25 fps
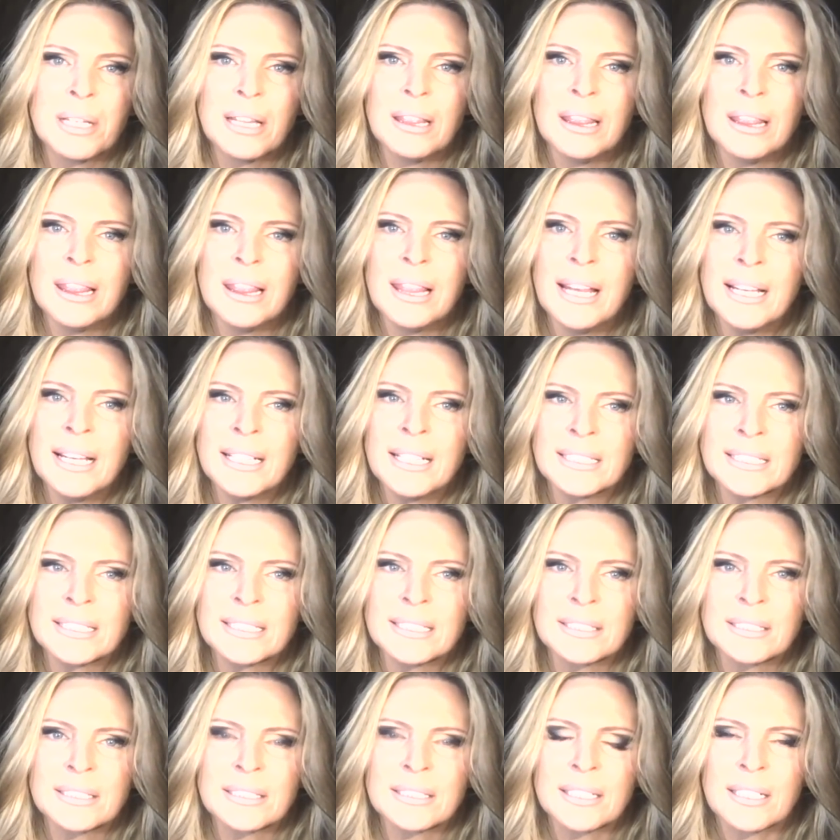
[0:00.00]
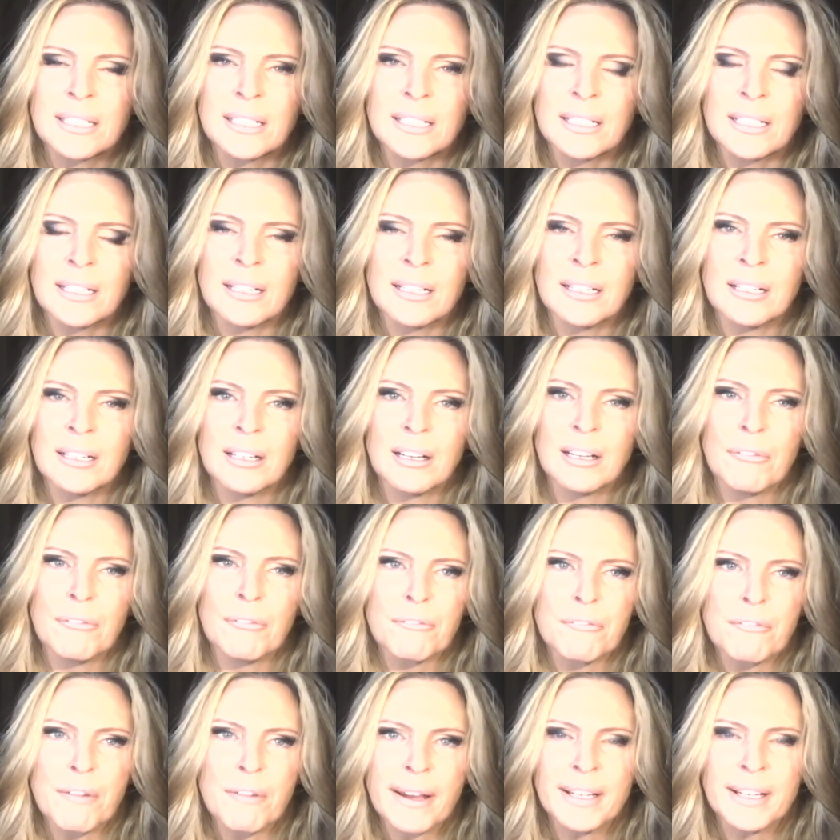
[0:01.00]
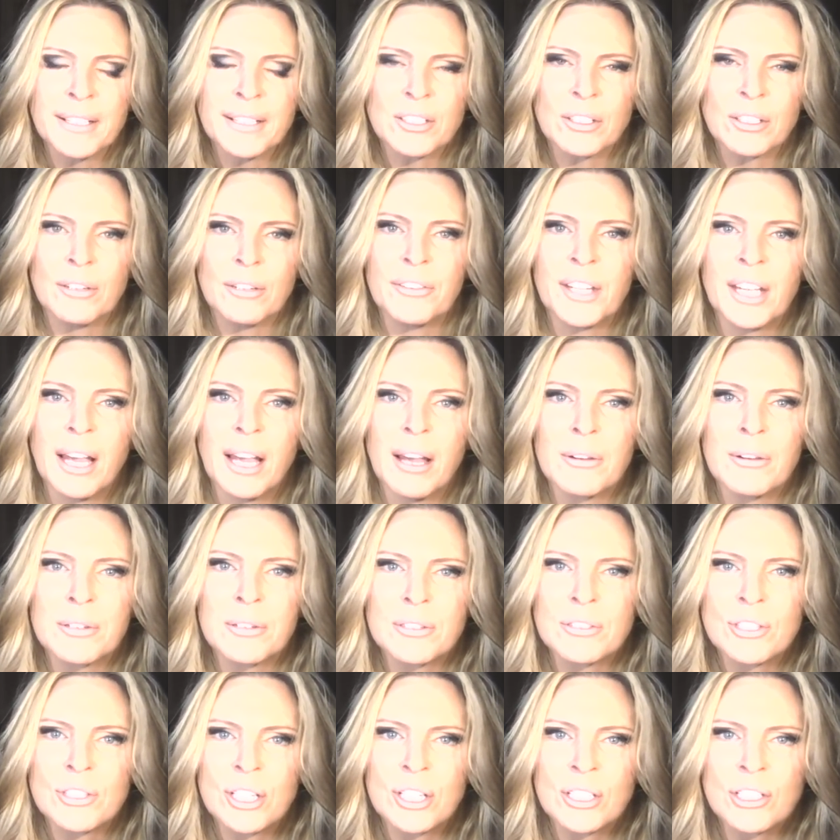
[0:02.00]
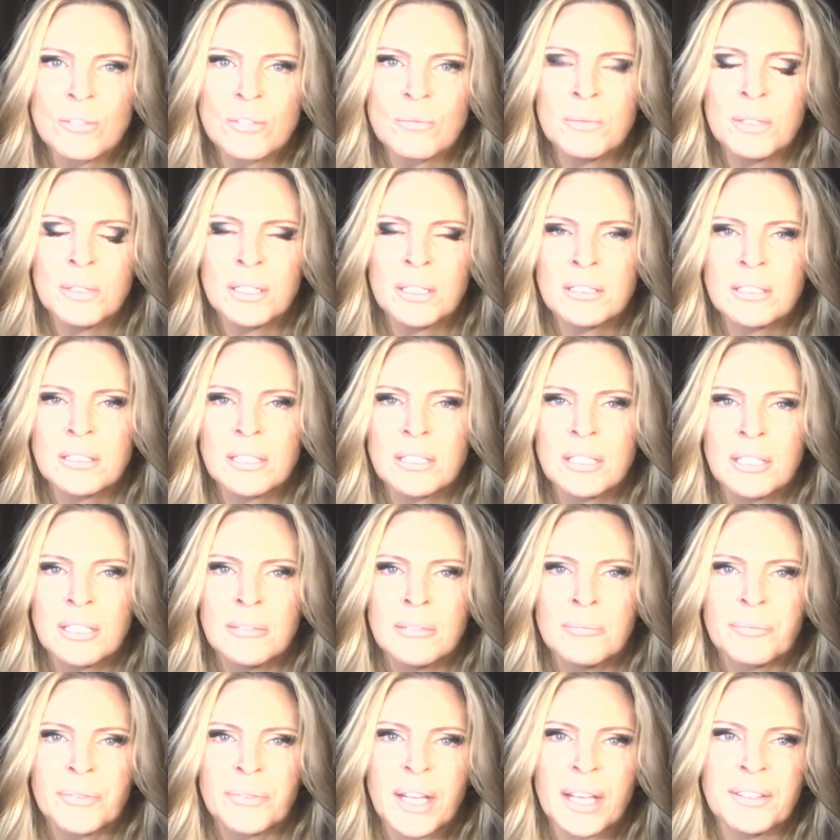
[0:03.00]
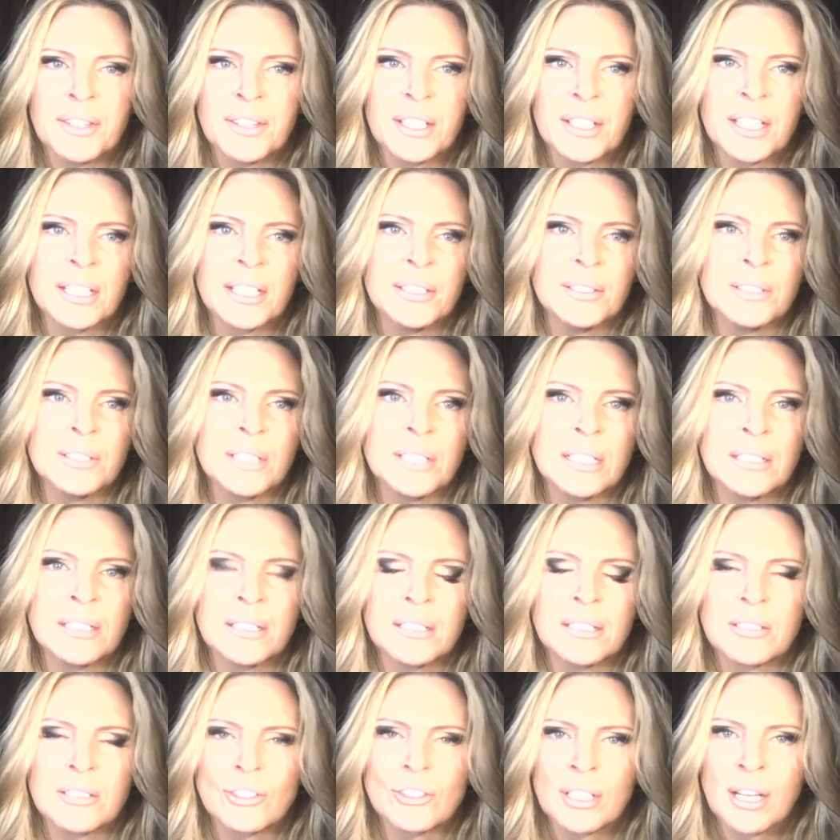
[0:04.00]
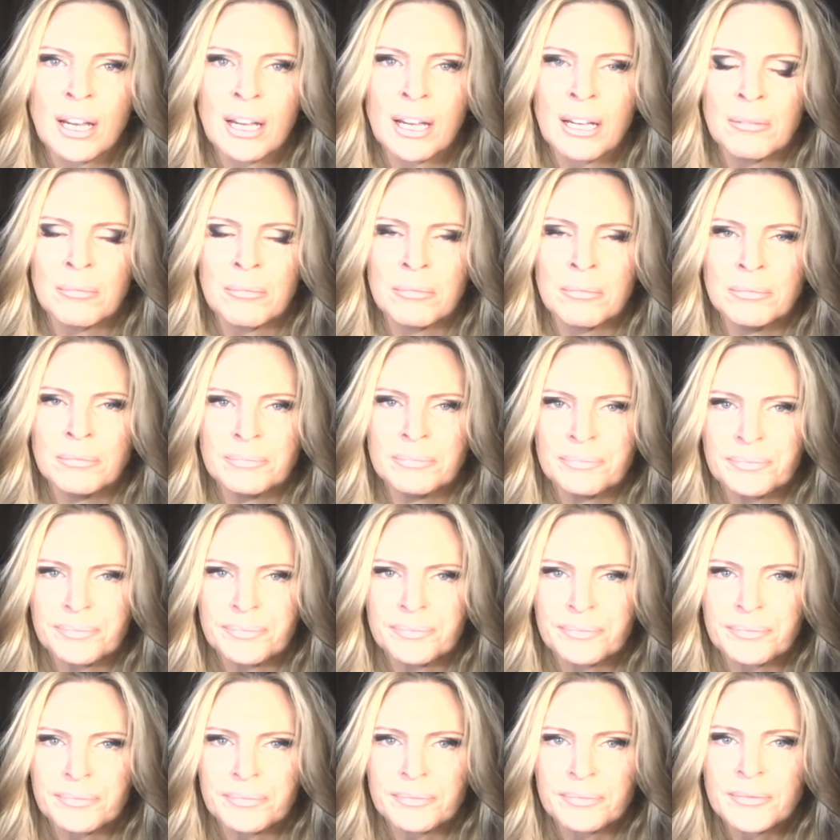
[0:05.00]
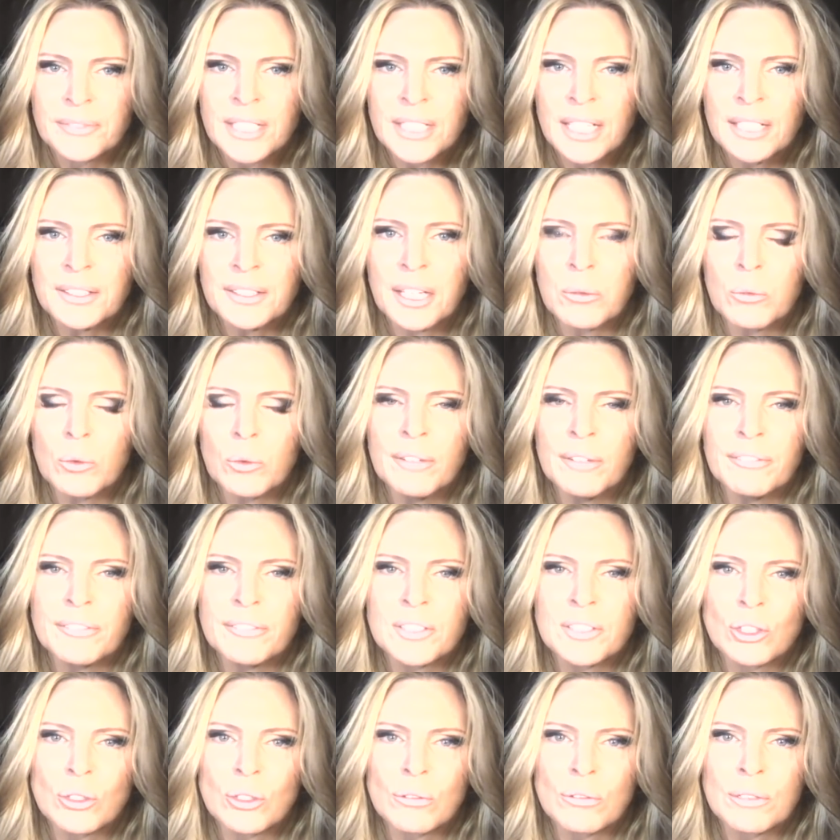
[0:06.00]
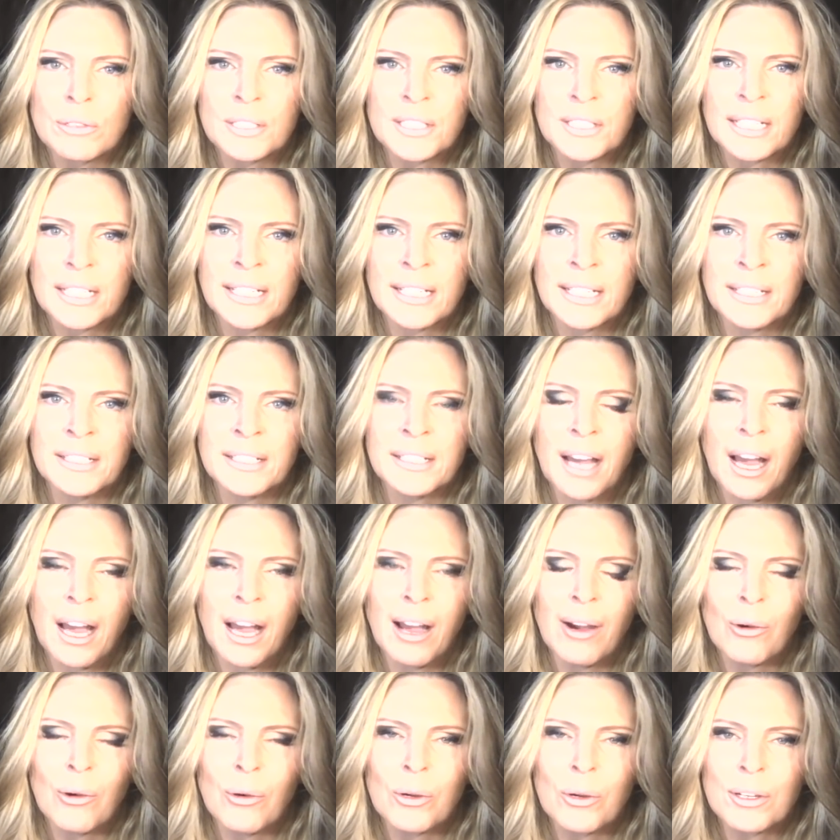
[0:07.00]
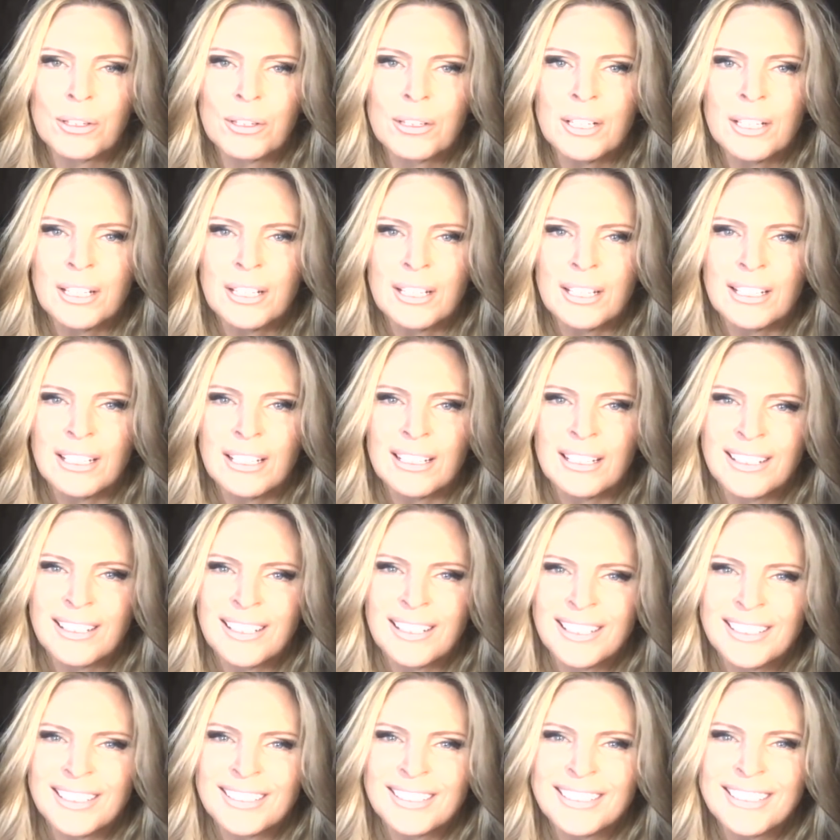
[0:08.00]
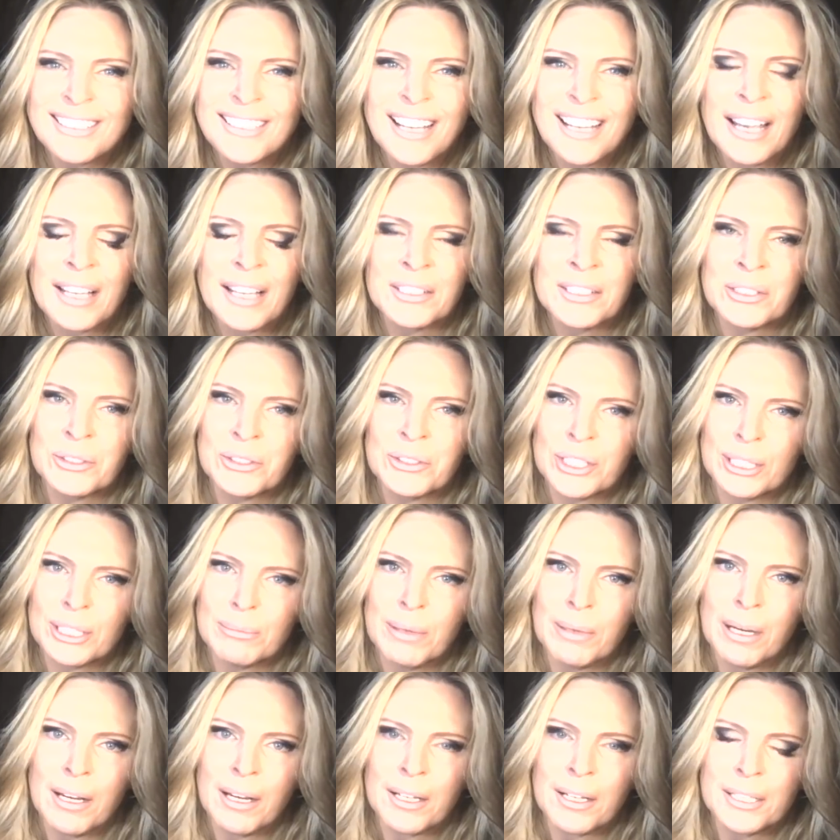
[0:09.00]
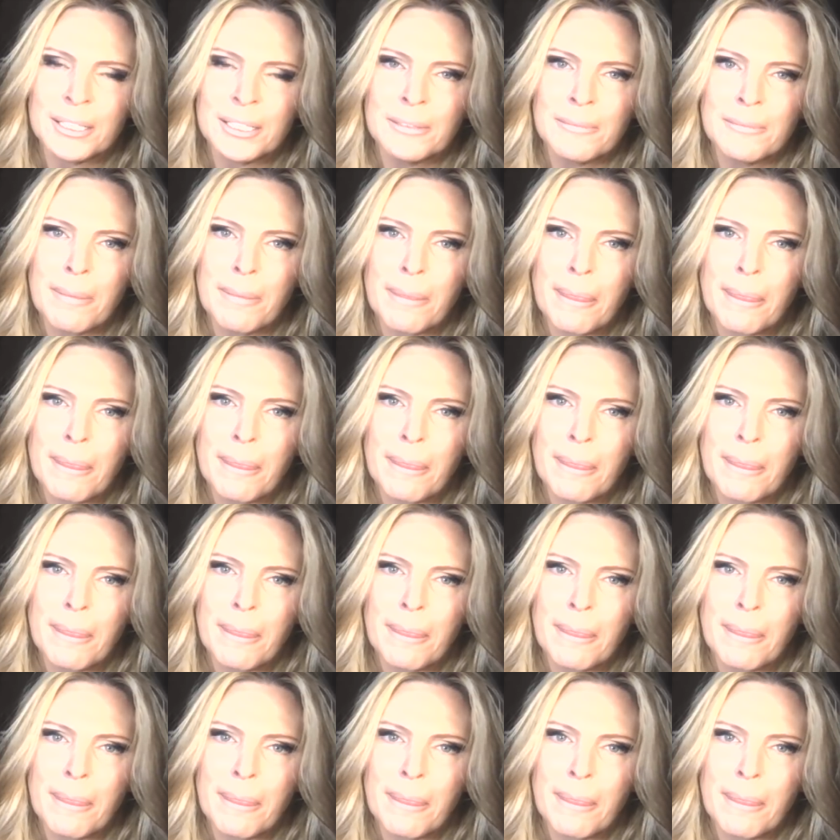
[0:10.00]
less afraid of the outer judgment and the guilt and the shame that we've stored in our energy body.